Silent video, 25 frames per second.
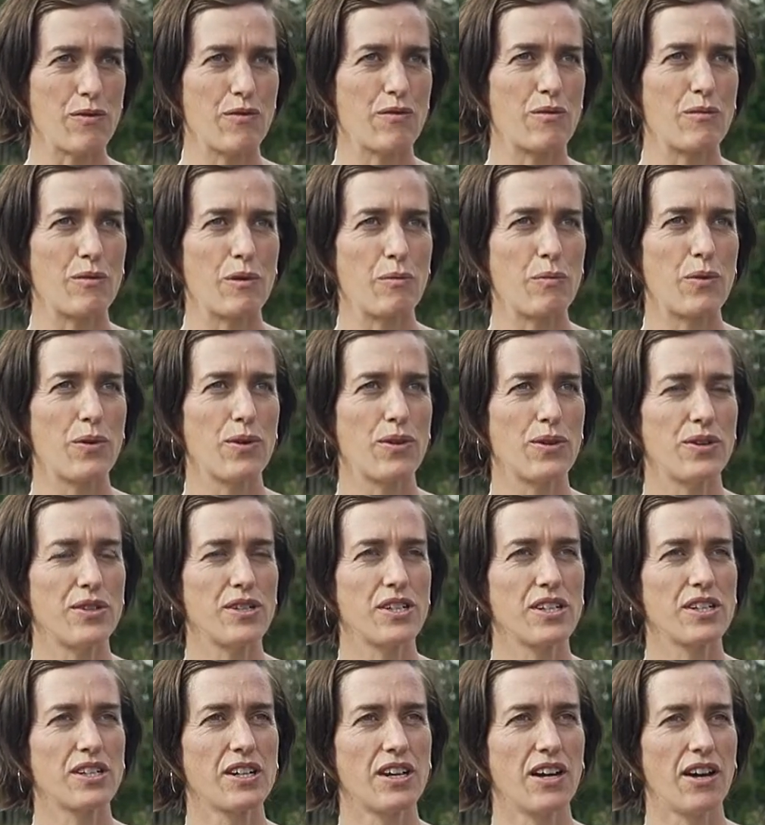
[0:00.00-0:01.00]
from abroad,
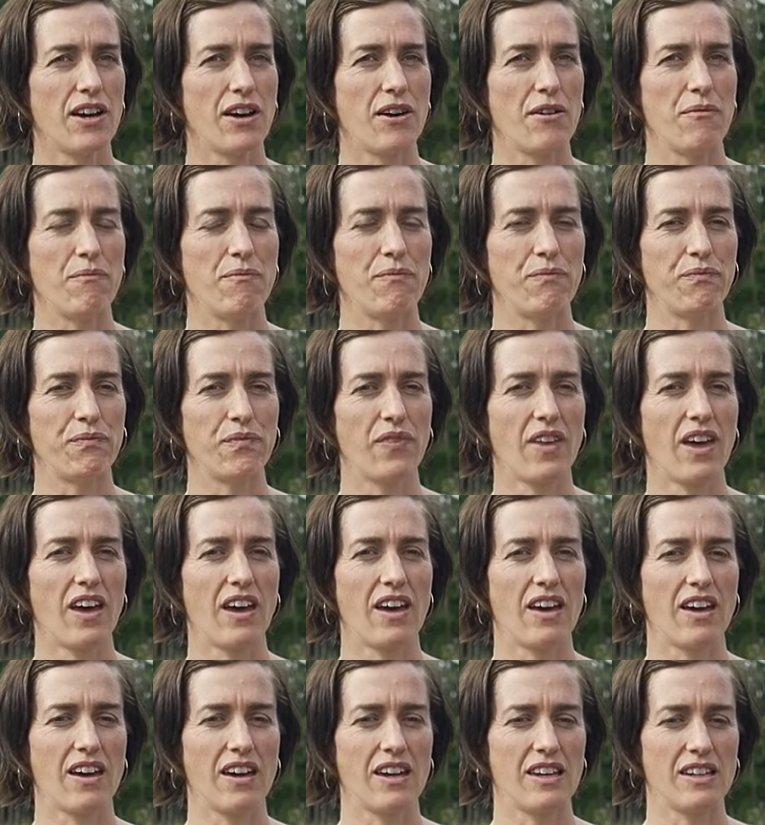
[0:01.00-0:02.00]
um,
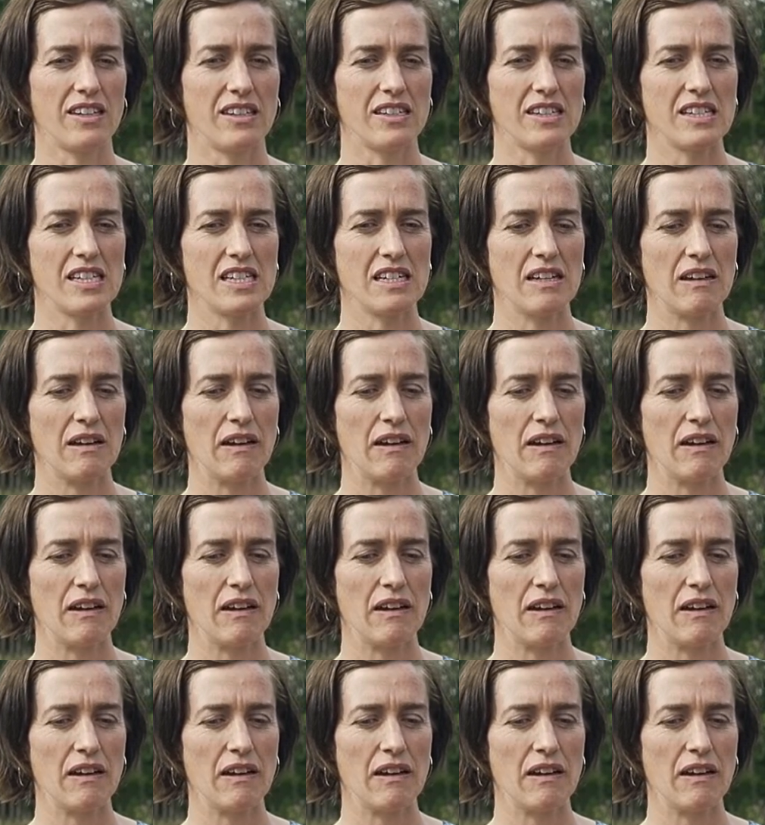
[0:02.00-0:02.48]
and